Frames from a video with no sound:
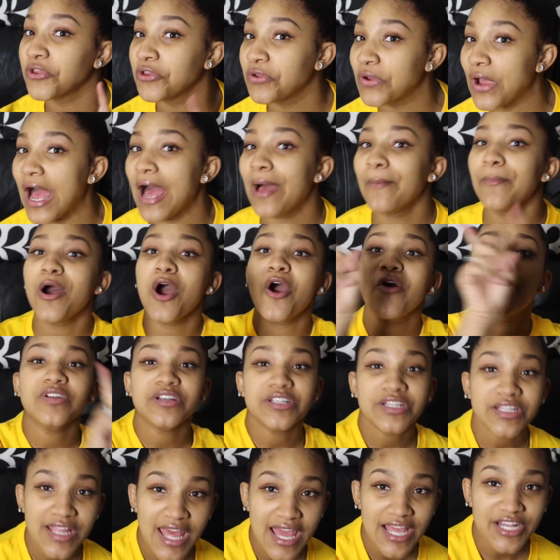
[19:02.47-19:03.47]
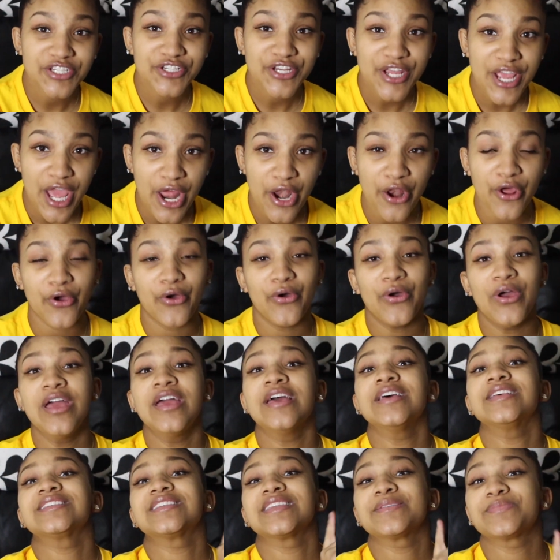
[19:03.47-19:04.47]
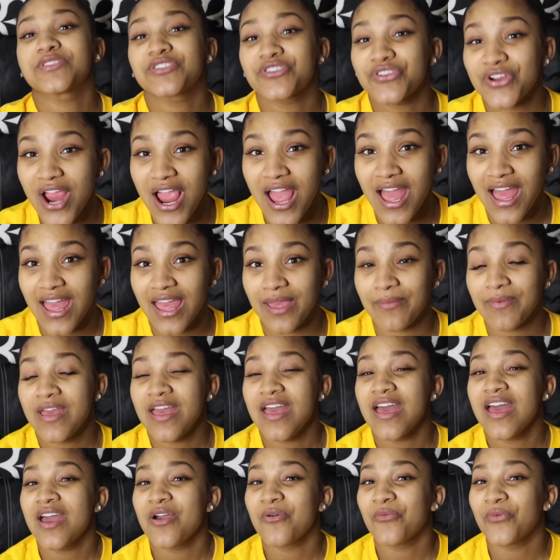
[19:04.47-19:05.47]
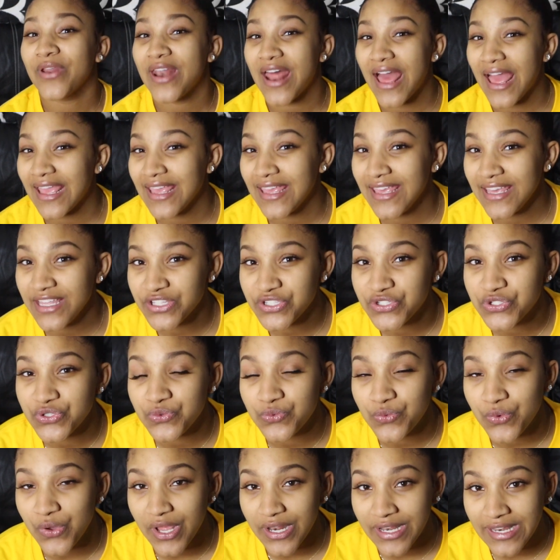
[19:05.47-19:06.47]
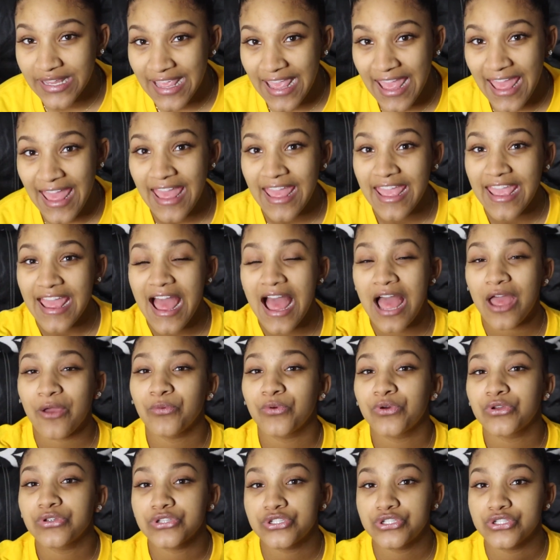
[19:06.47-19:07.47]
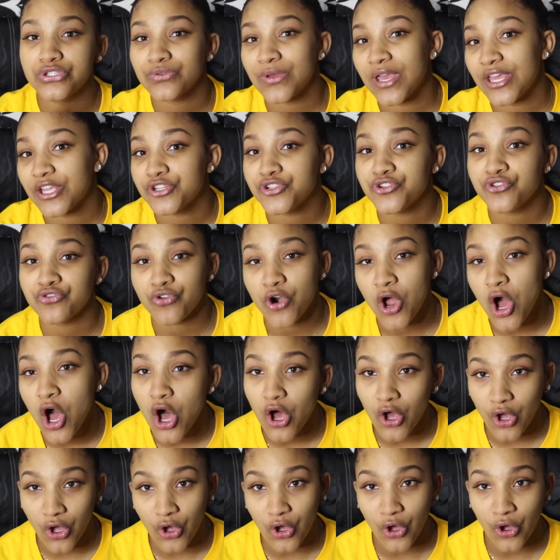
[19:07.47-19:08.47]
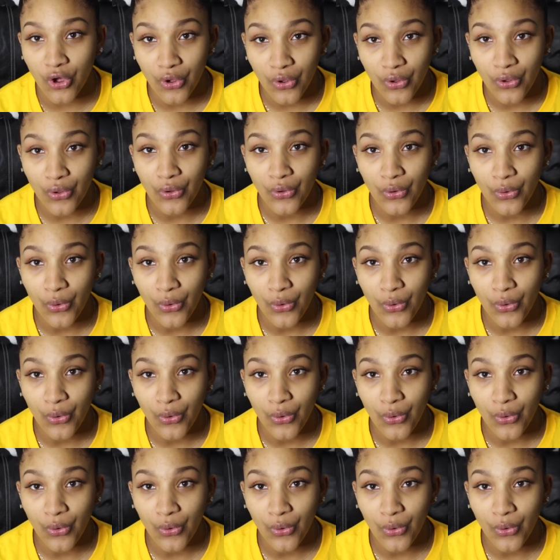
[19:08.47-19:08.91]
when you hop over to that channel, subscribe, when I get to 1K, I will do a draw.